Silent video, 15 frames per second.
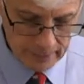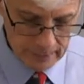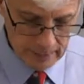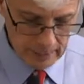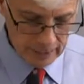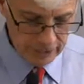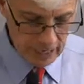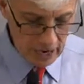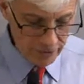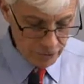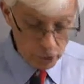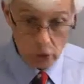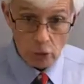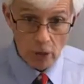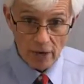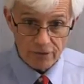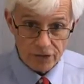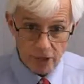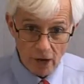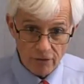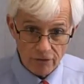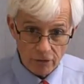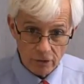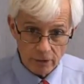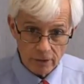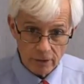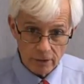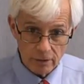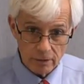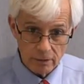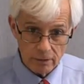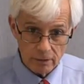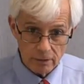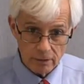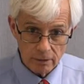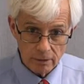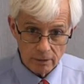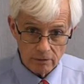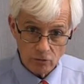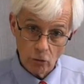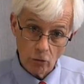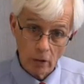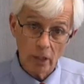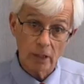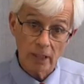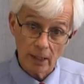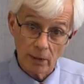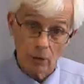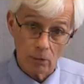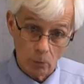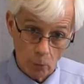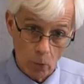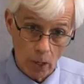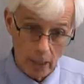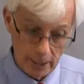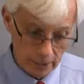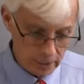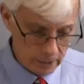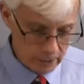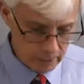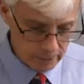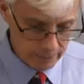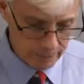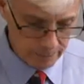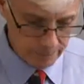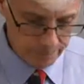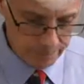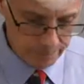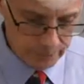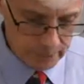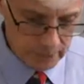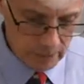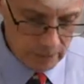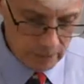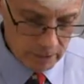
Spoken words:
And after you have suffered for a little while, the